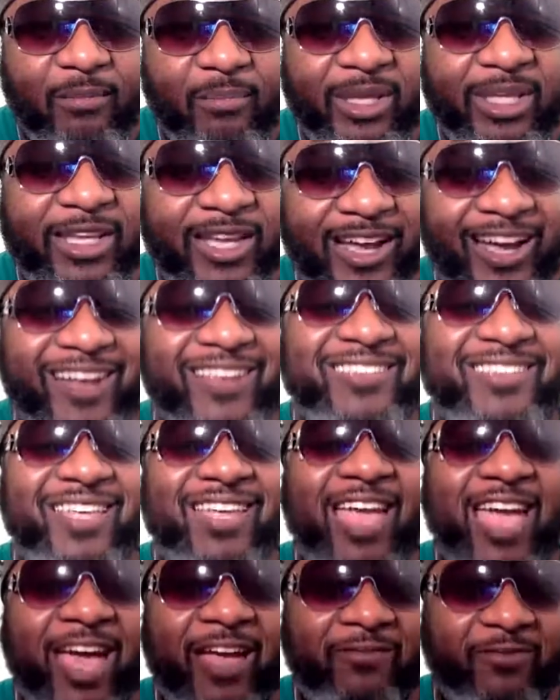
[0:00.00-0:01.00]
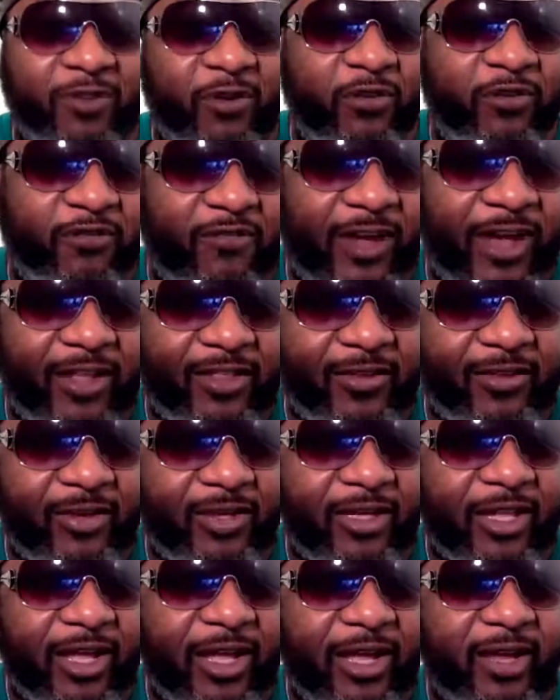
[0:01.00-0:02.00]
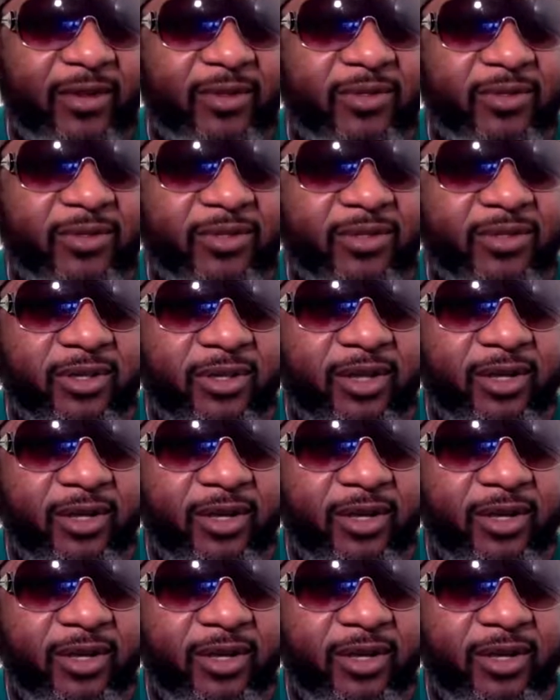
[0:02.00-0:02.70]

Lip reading: because they have no father in the house?